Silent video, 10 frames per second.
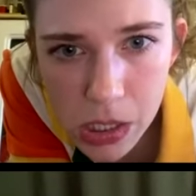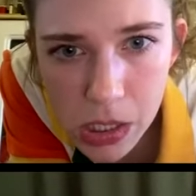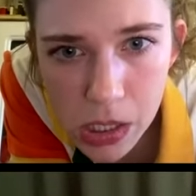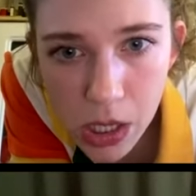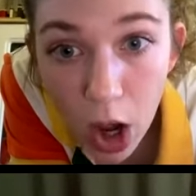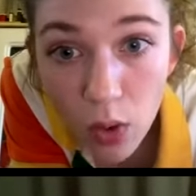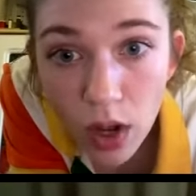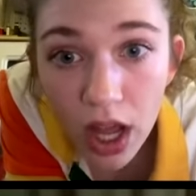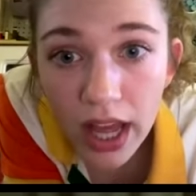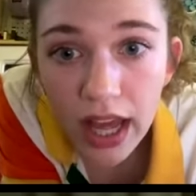Uh, oh,
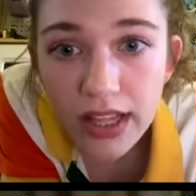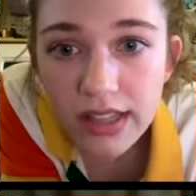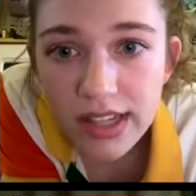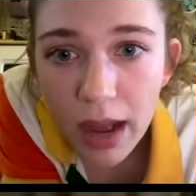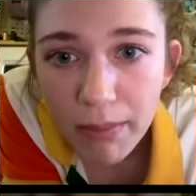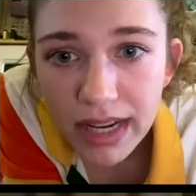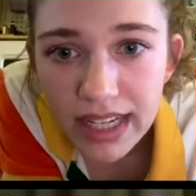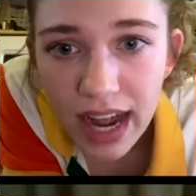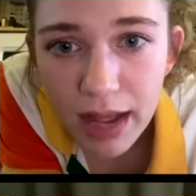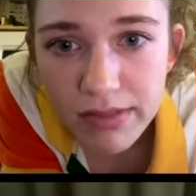Tumby
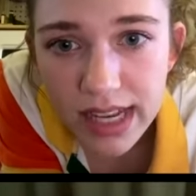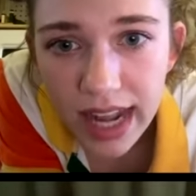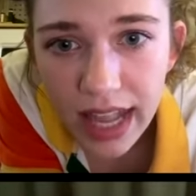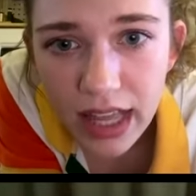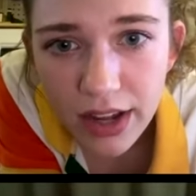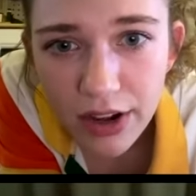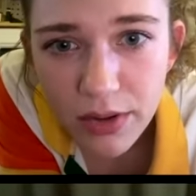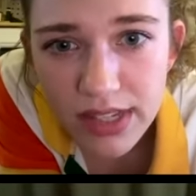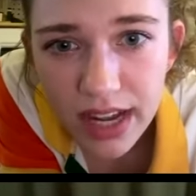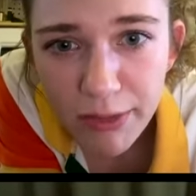Time said, hey, Claire, are you
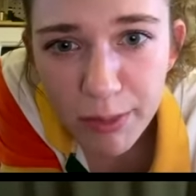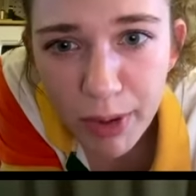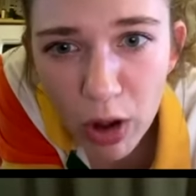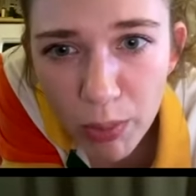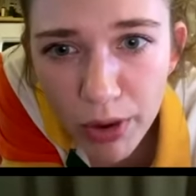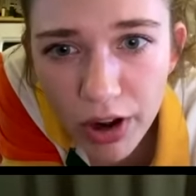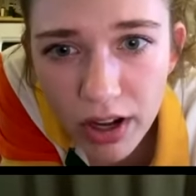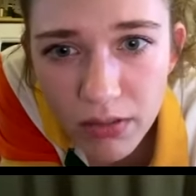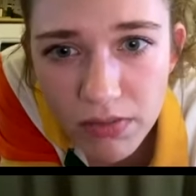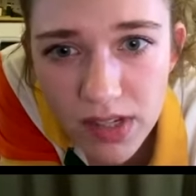excited for Bo
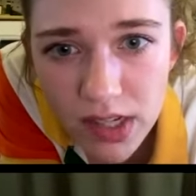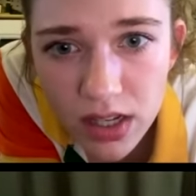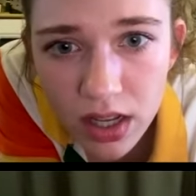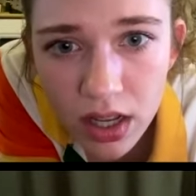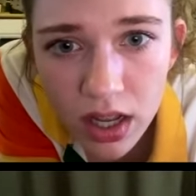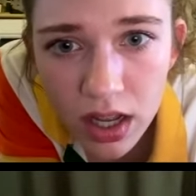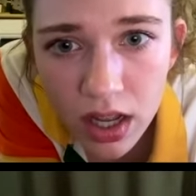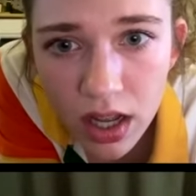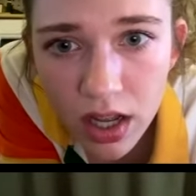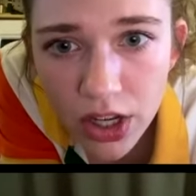Burnham's
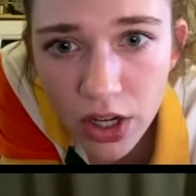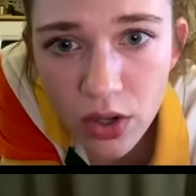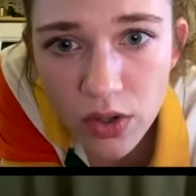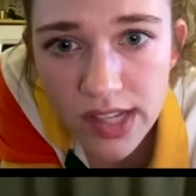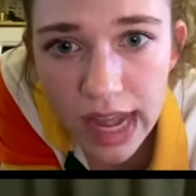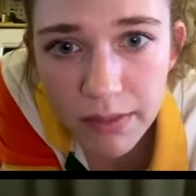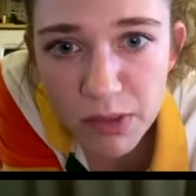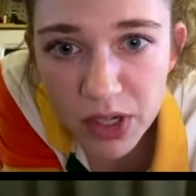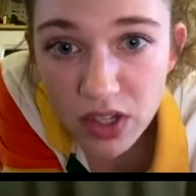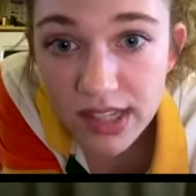new stand up
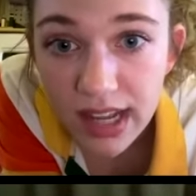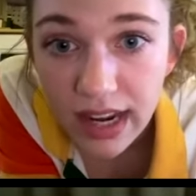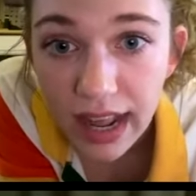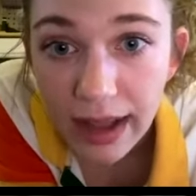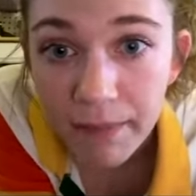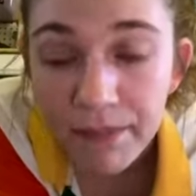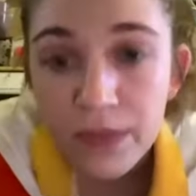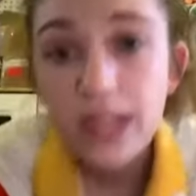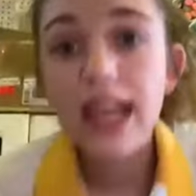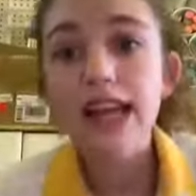special on Sunday?
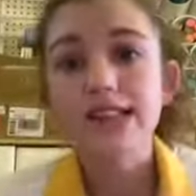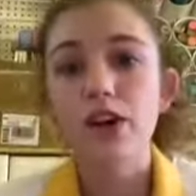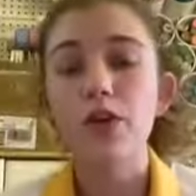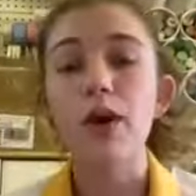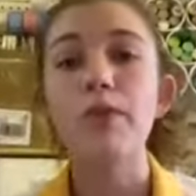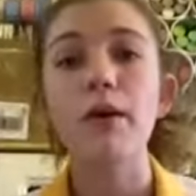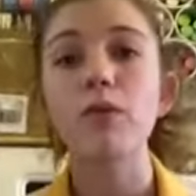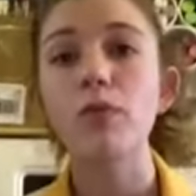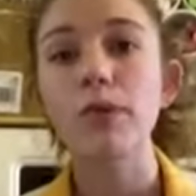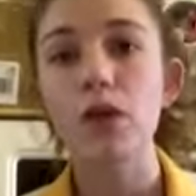Yes, although I probably
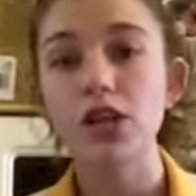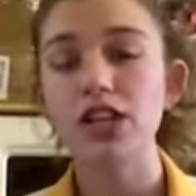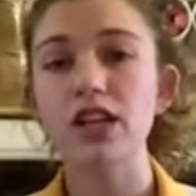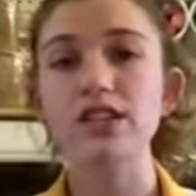won't be watching it